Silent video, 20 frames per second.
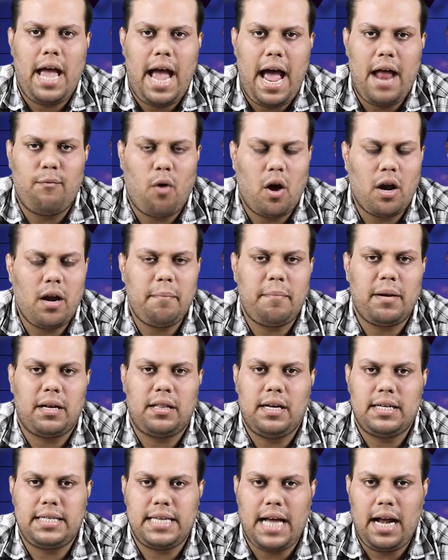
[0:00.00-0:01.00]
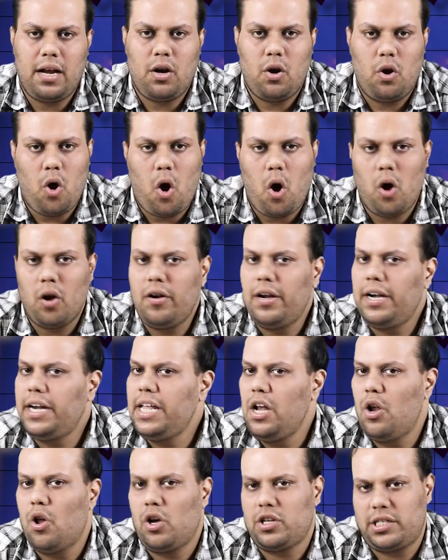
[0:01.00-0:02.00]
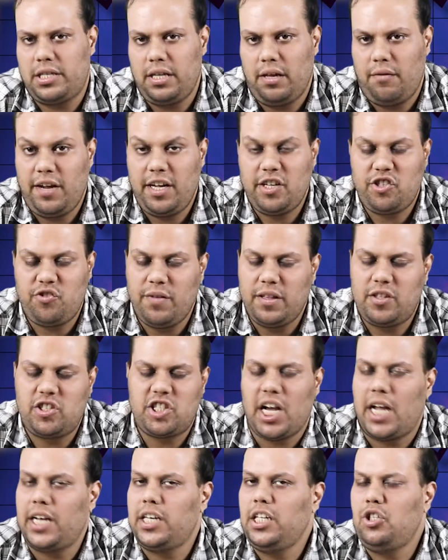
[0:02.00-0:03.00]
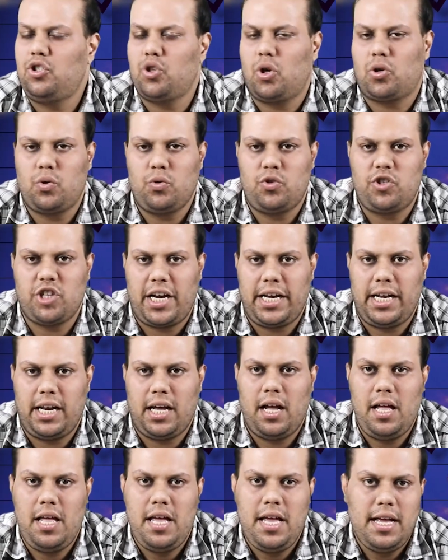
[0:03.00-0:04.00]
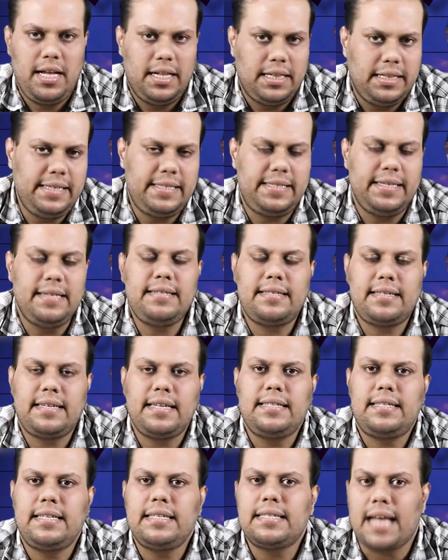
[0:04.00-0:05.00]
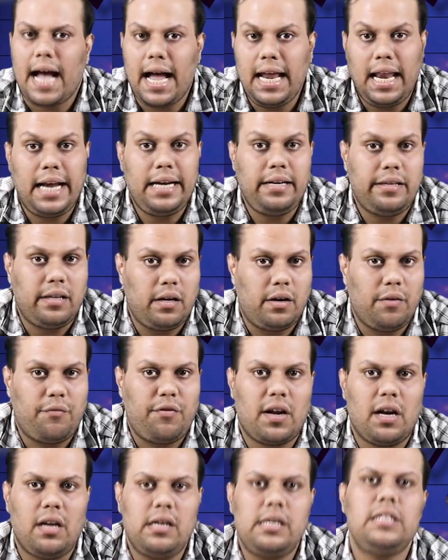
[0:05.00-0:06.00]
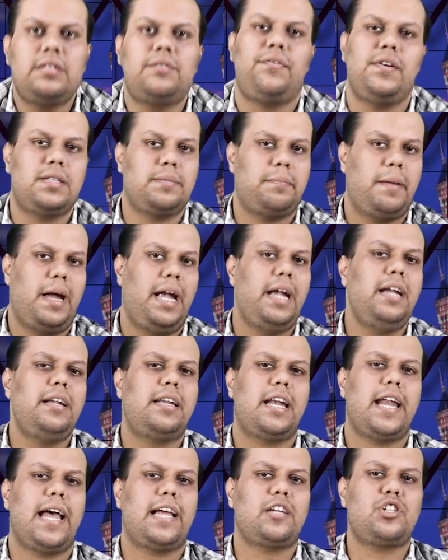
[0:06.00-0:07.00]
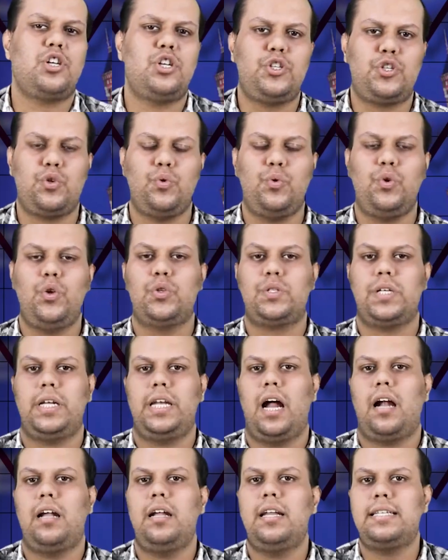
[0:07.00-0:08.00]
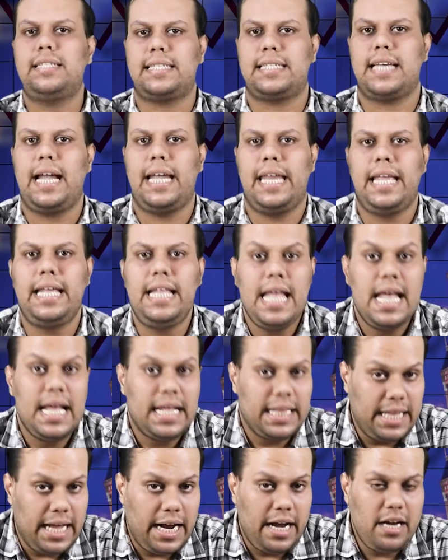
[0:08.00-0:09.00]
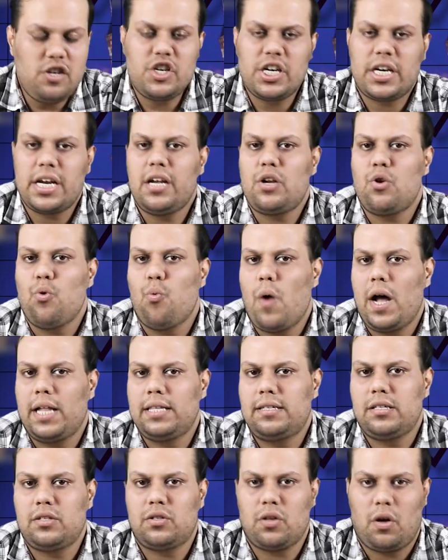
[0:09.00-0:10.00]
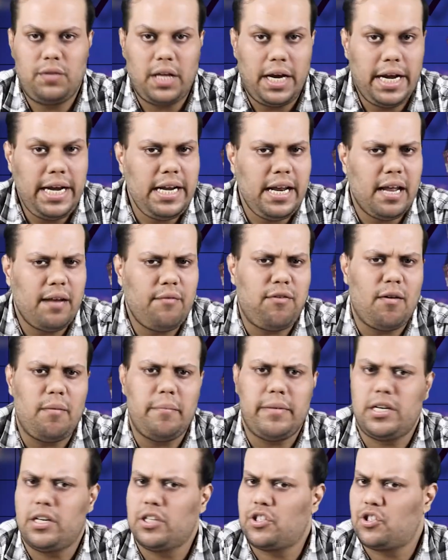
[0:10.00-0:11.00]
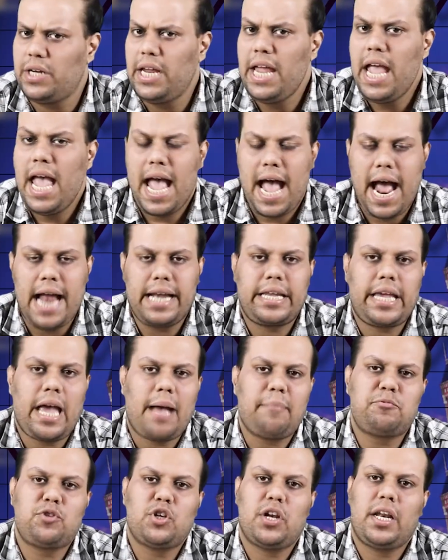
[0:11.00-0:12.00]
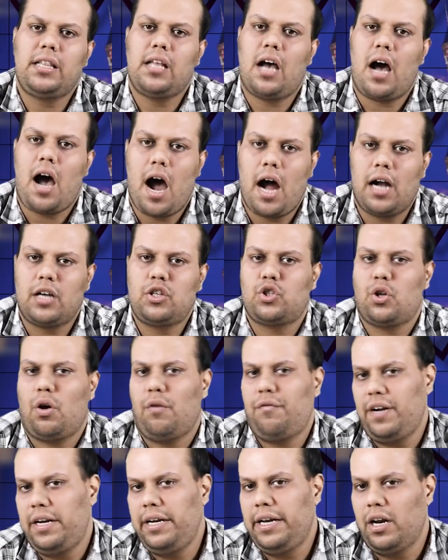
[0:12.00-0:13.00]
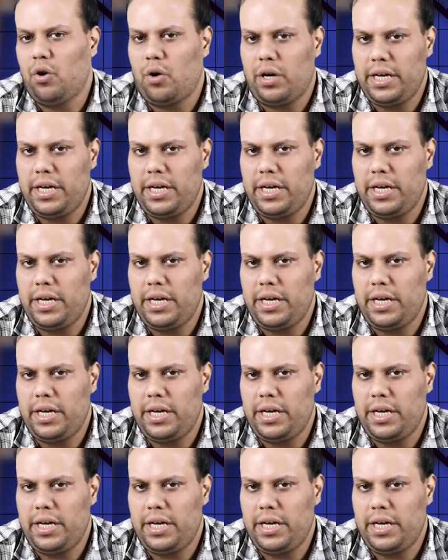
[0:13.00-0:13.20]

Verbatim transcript: and Warner Brothers had already lost their way with Chandni Chowk to China. These instances highlight the difficulties faced by international studios in understanding the intricate nuances of the Indian film industry and capturing the hearts of Indian